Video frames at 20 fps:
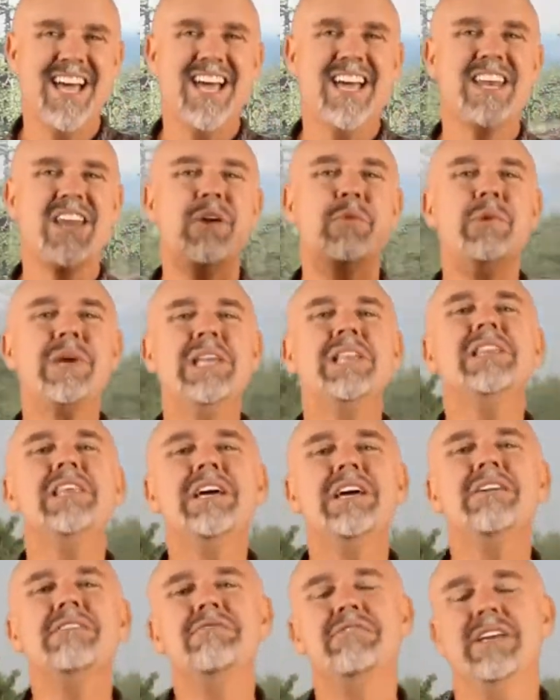Now we
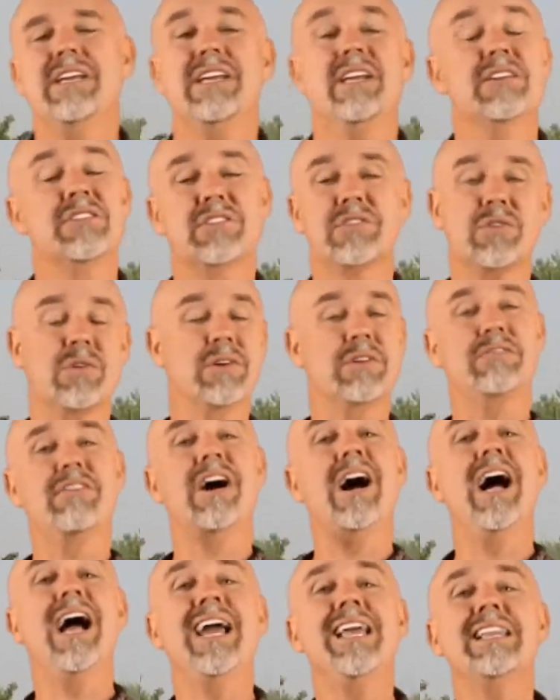live in a sort of
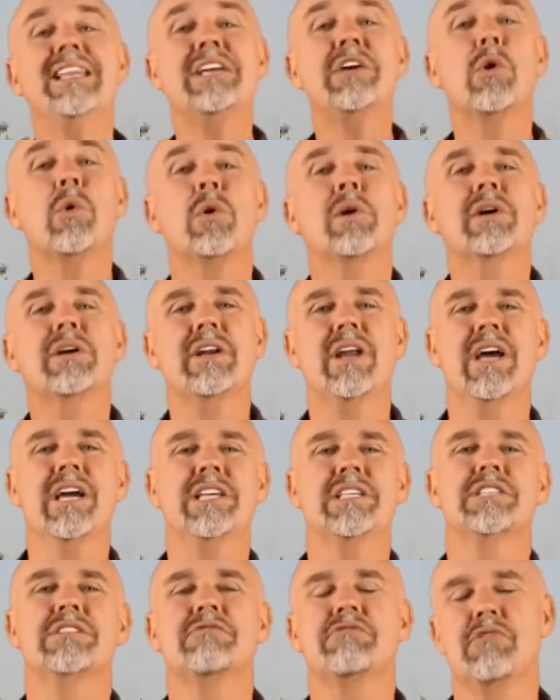highly
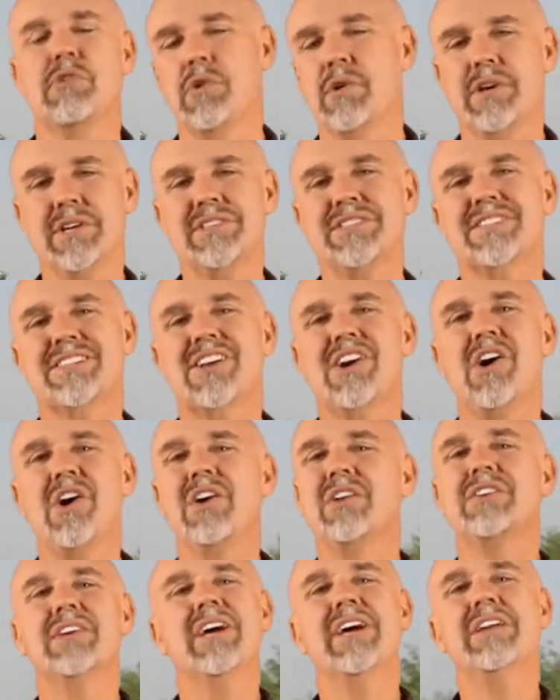organized forest
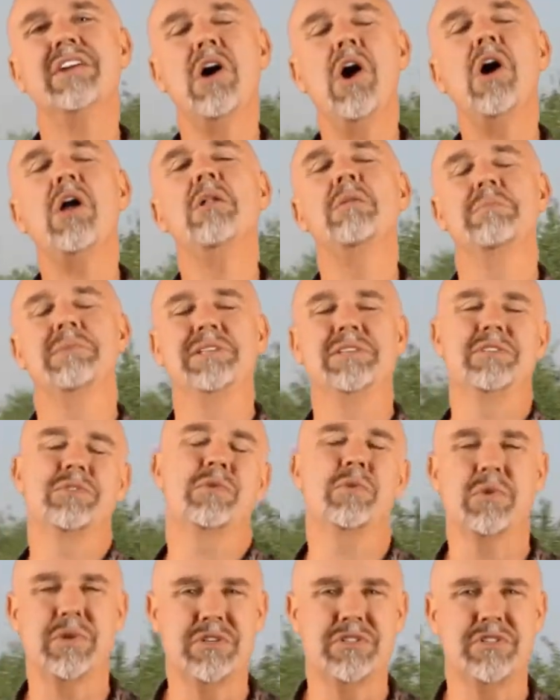called an almond
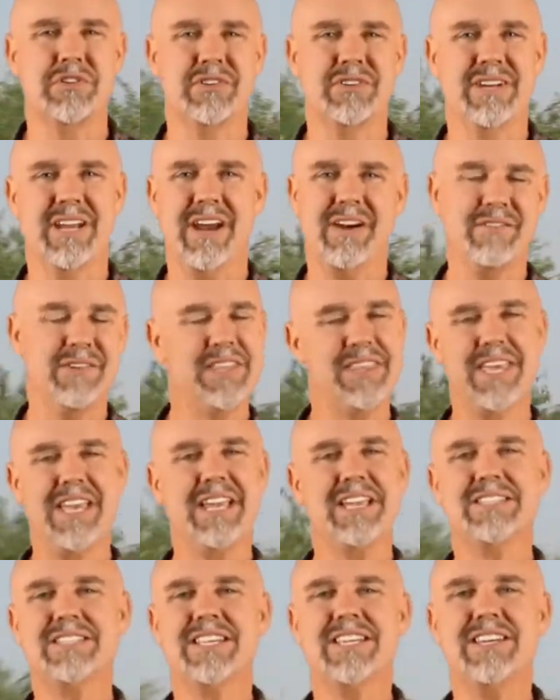orchard.
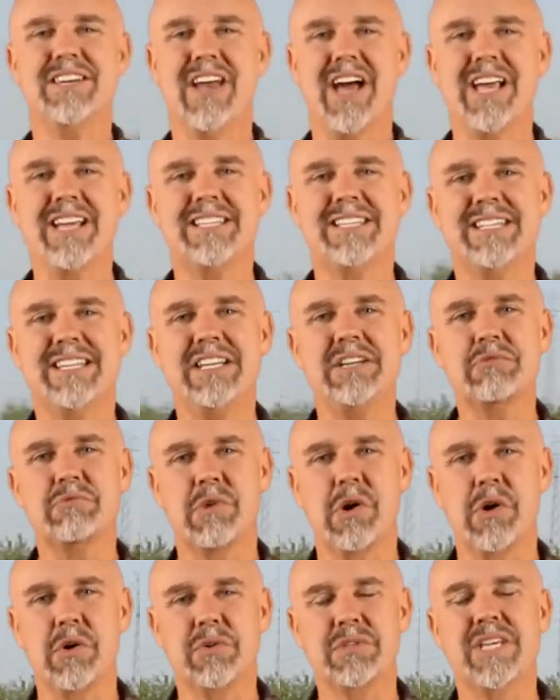Everything is in nice, neat
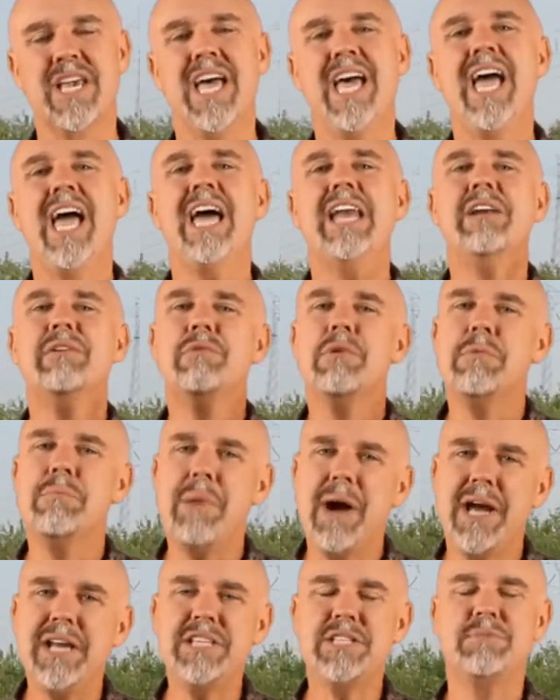rows, and it
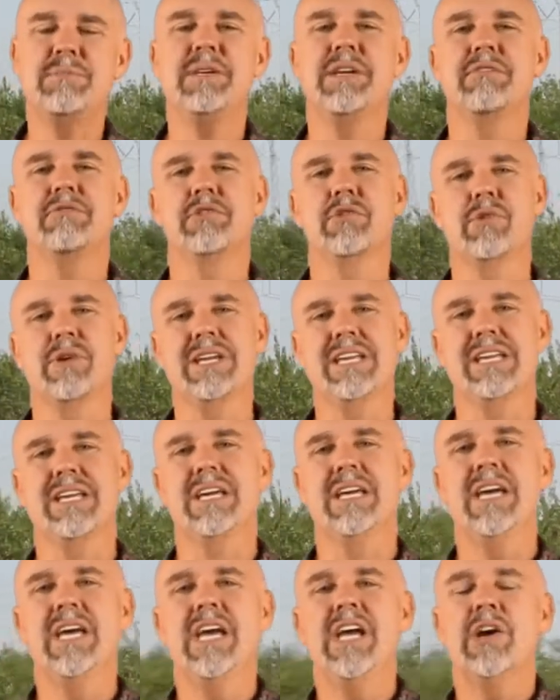reminds me of Greek.
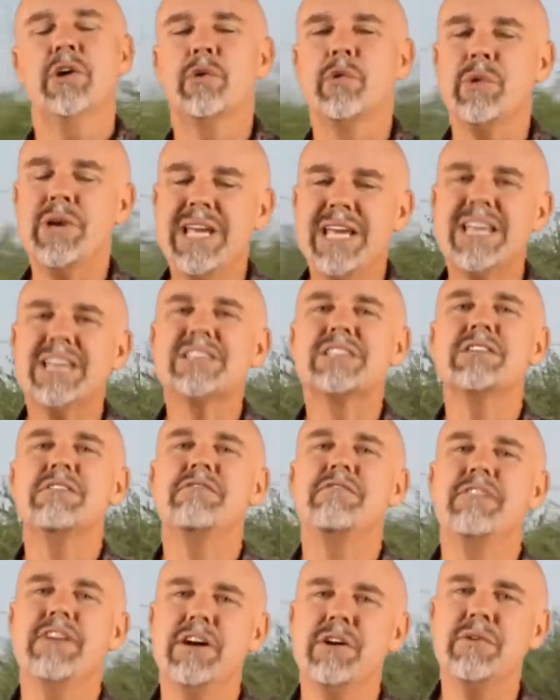Greek is a
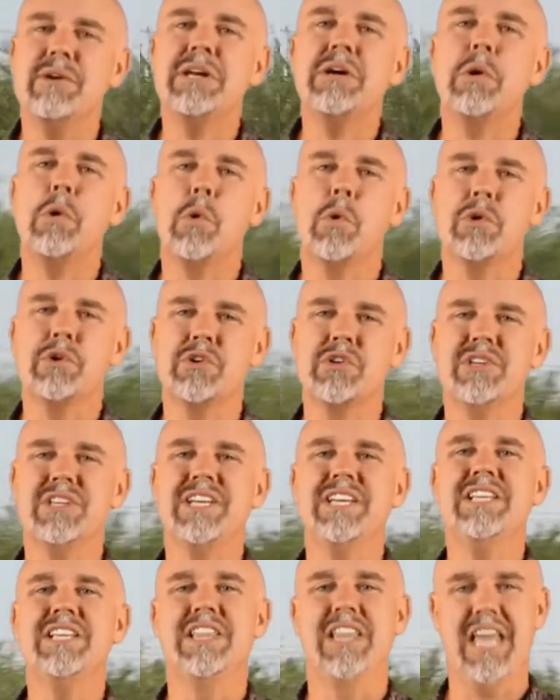very
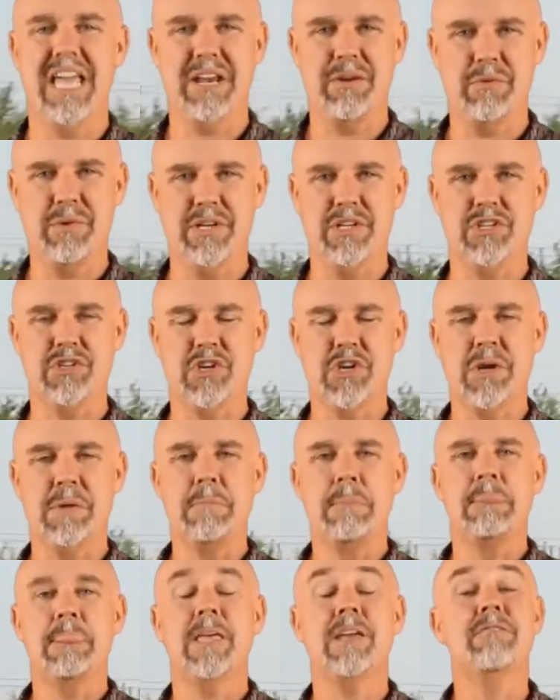orderly language.
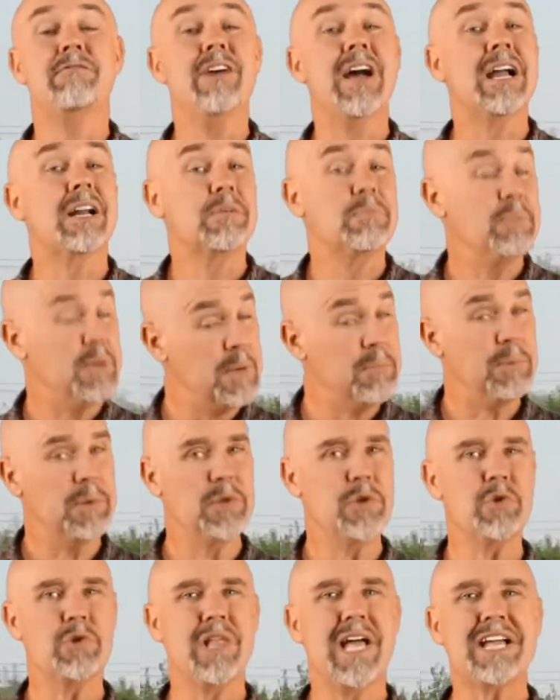In fact, people
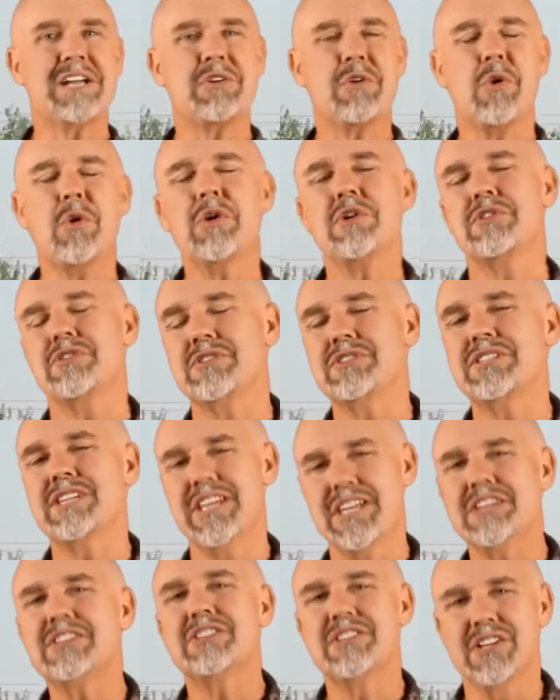who like order
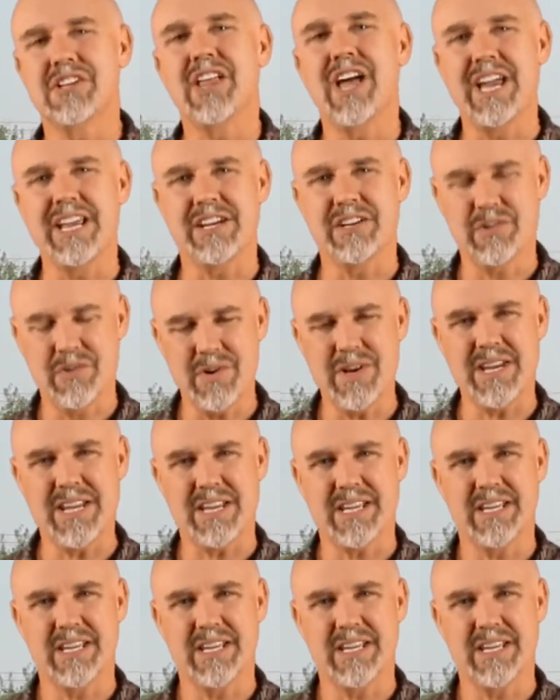tend to like Greek.